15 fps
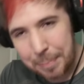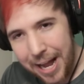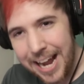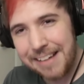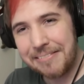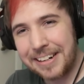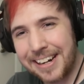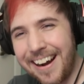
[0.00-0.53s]

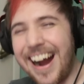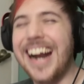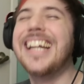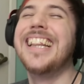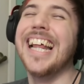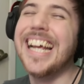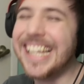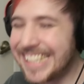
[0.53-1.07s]
But
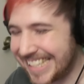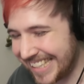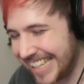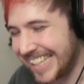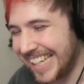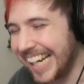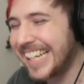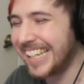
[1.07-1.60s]
regardless,
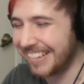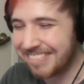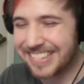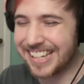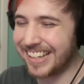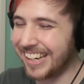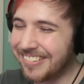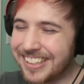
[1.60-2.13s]
it
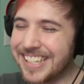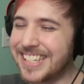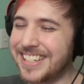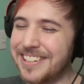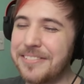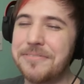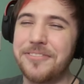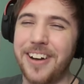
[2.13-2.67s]
was it was
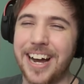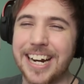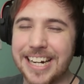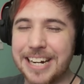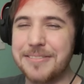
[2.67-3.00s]
still fun.